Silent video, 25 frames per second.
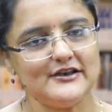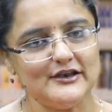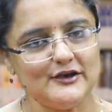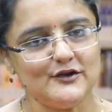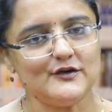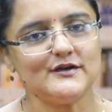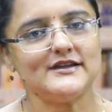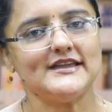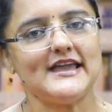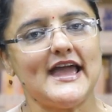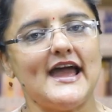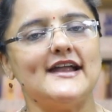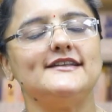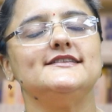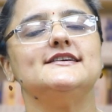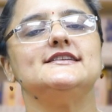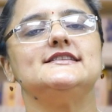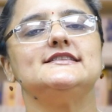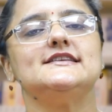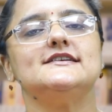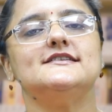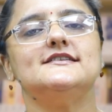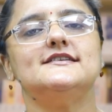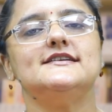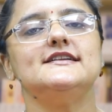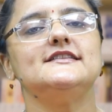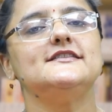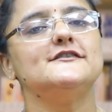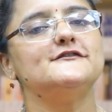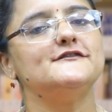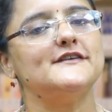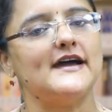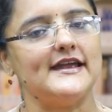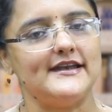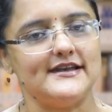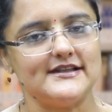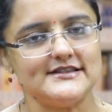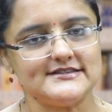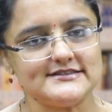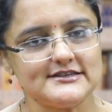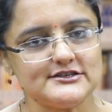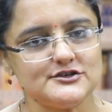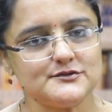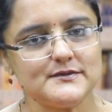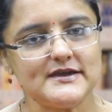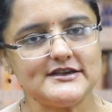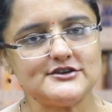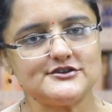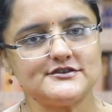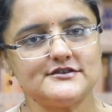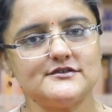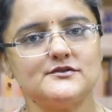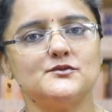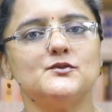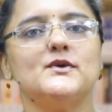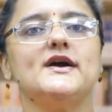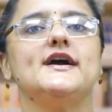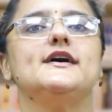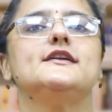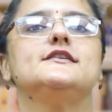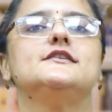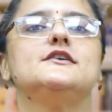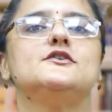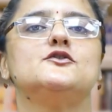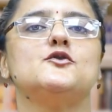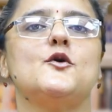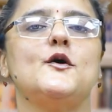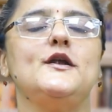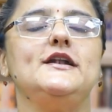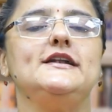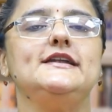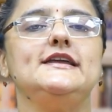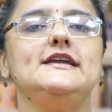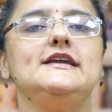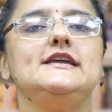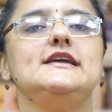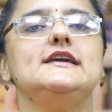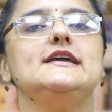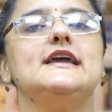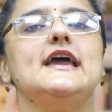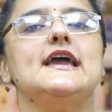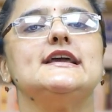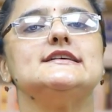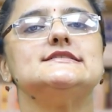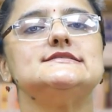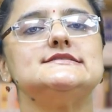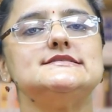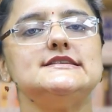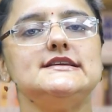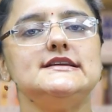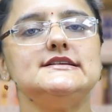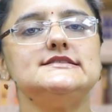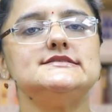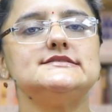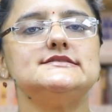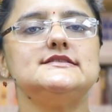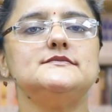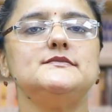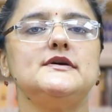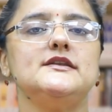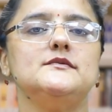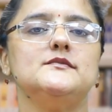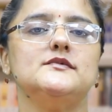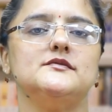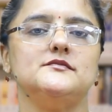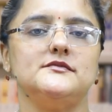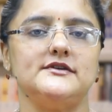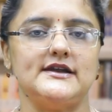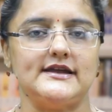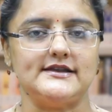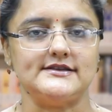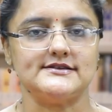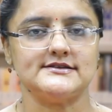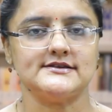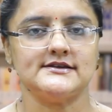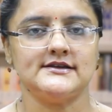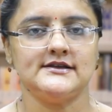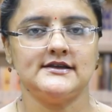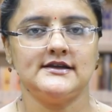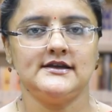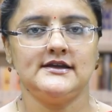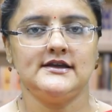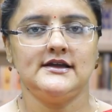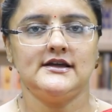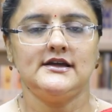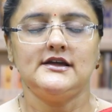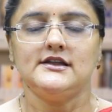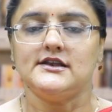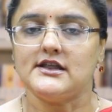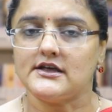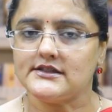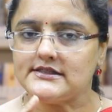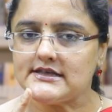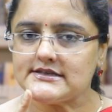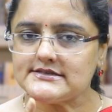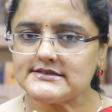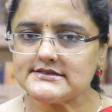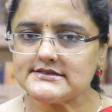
have a look at the third and the final situation where the royalty exceeds the minimum rent. Now